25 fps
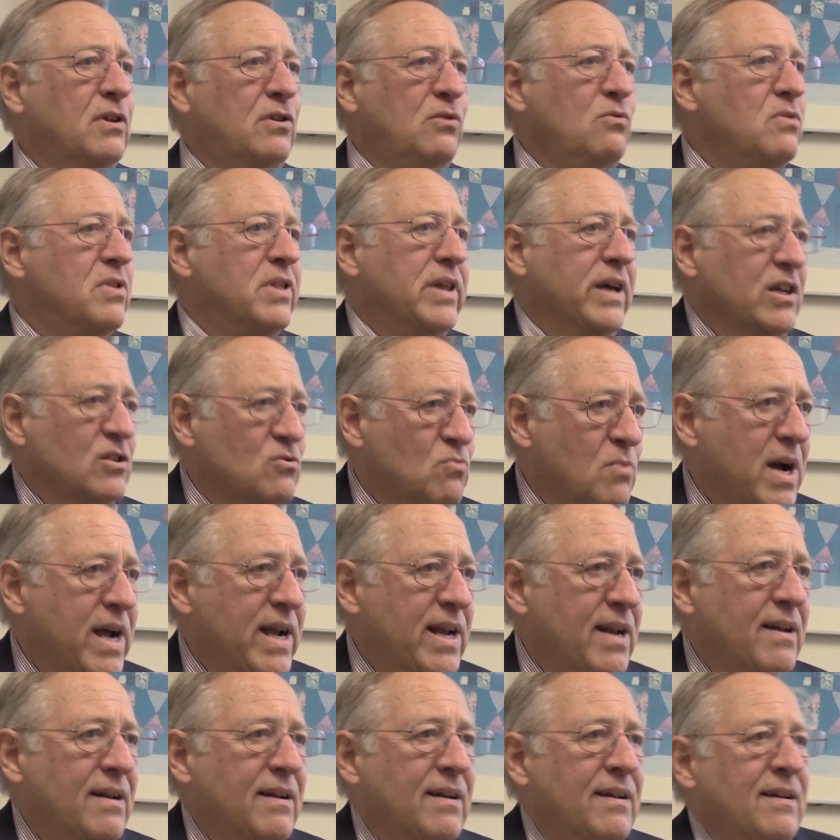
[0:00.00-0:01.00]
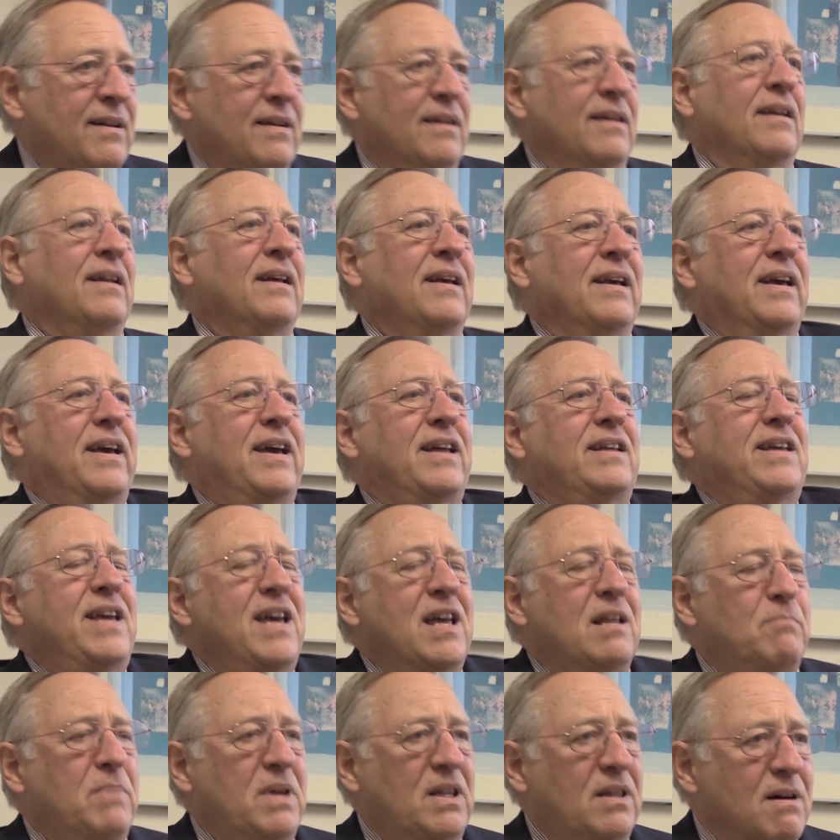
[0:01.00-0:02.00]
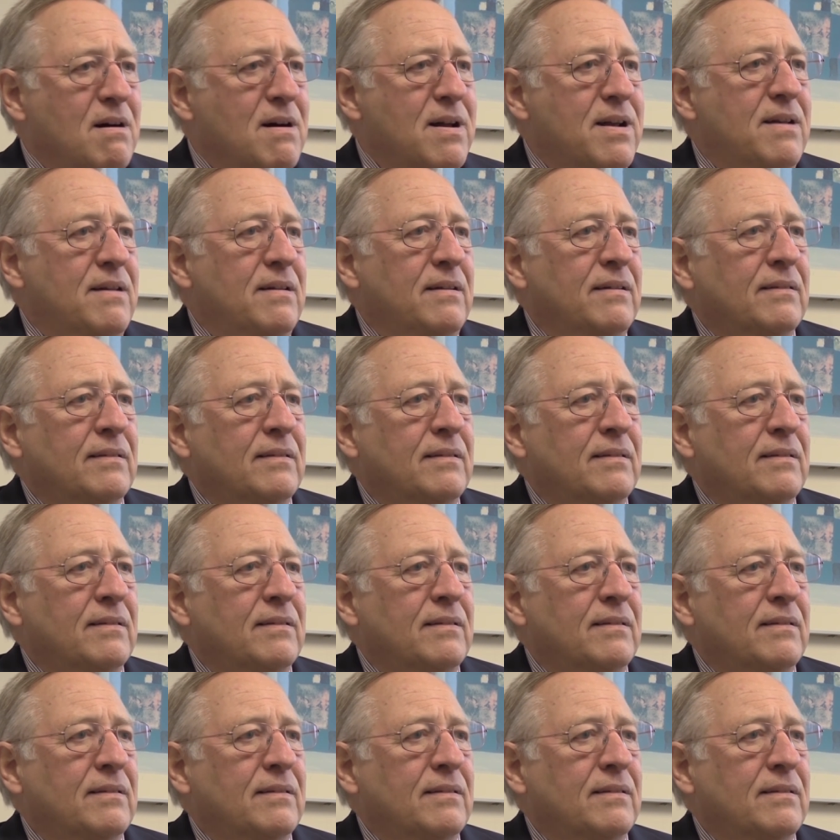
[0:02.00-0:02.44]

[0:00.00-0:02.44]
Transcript: to do things right? It can't be done.